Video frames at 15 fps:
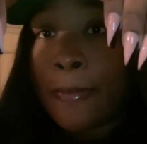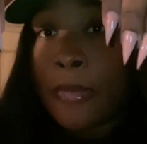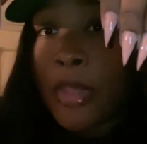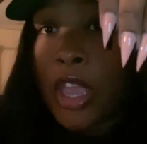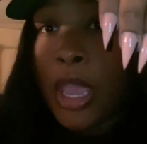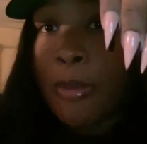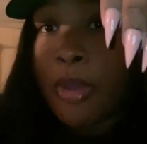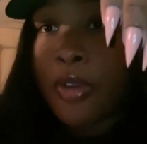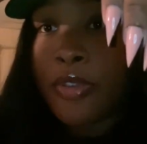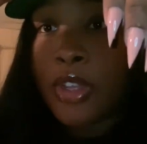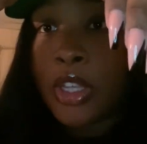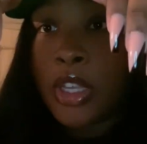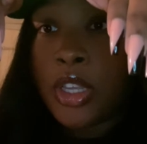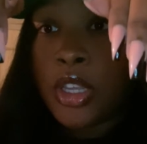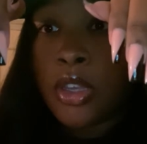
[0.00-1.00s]
They came out
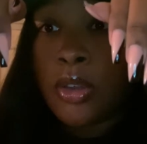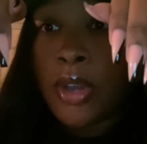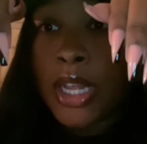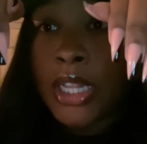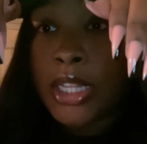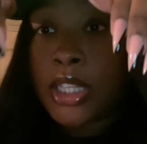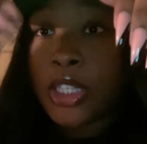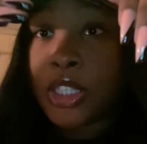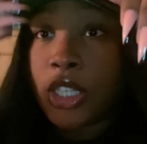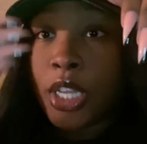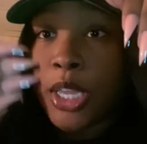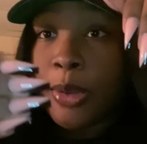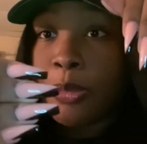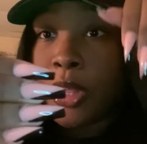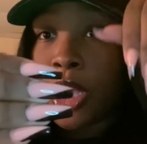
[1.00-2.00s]
really cute. I like the
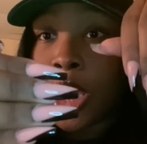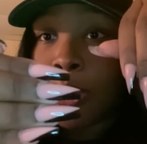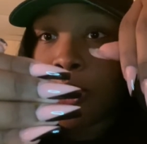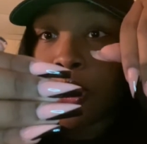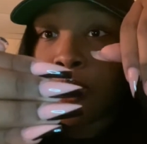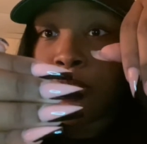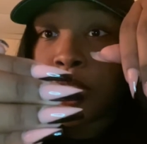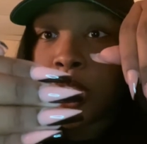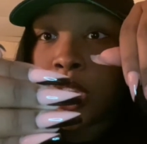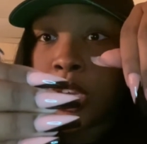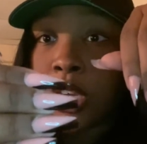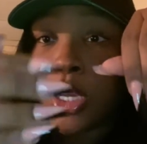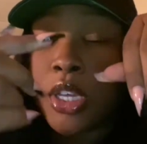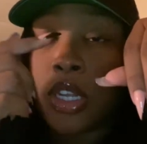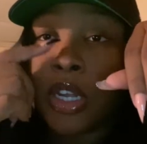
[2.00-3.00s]
shape. They came out really
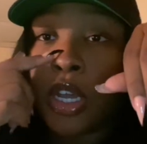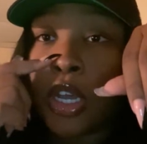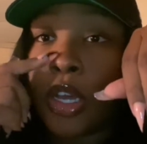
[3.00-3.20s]
good.